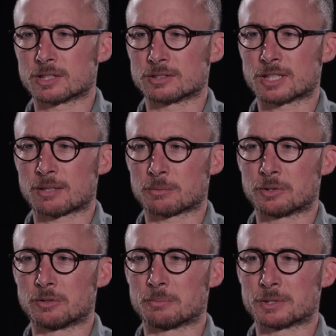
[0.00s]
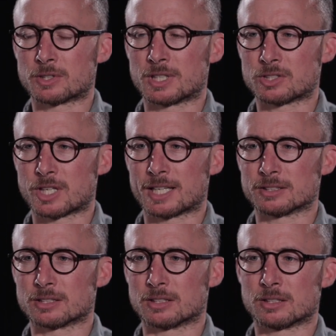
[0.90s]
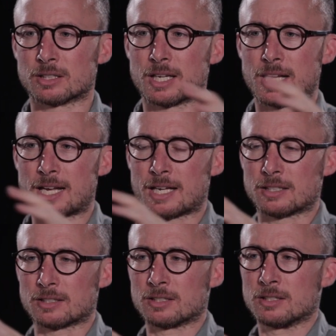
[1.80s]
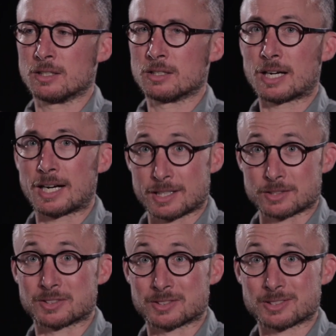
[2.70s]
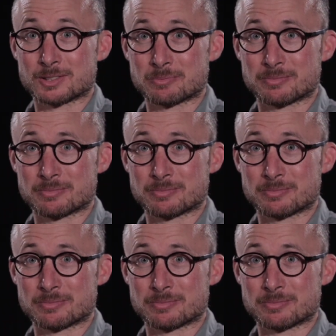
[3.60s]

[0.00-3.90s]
such as Adam Goodrum and Trent Jansen, and artisans